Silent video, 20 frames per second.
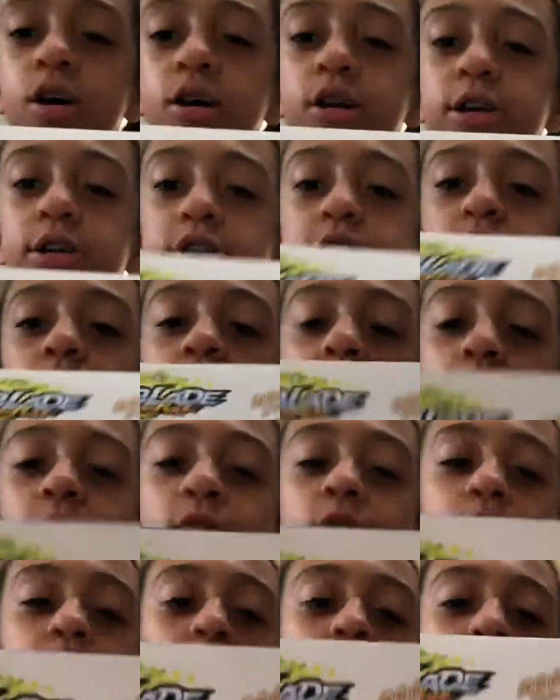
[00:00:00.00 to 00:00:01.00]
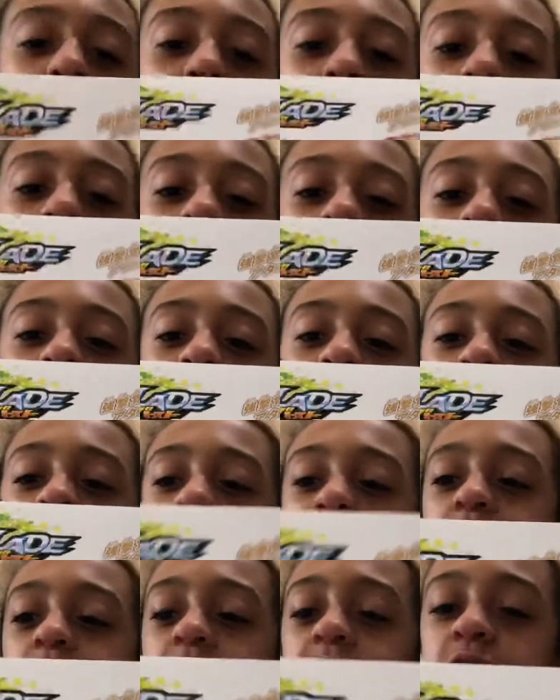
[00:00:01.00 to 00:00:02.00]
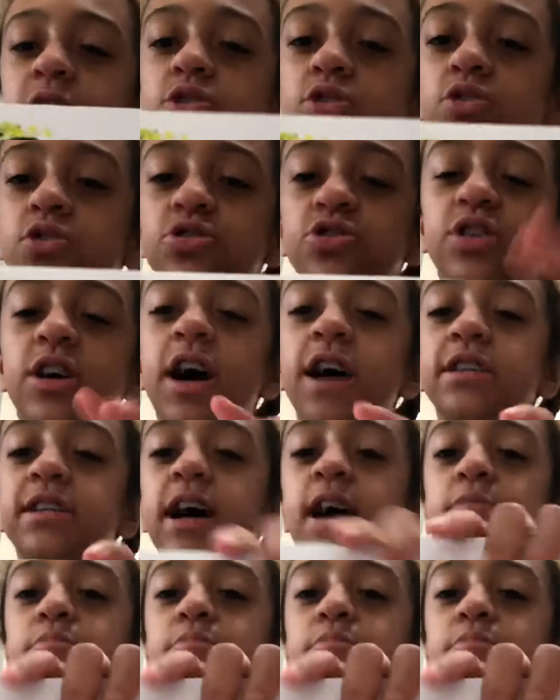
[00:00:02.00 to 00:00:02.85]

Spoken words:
So I've already unboxed this, and as I told you guys, I've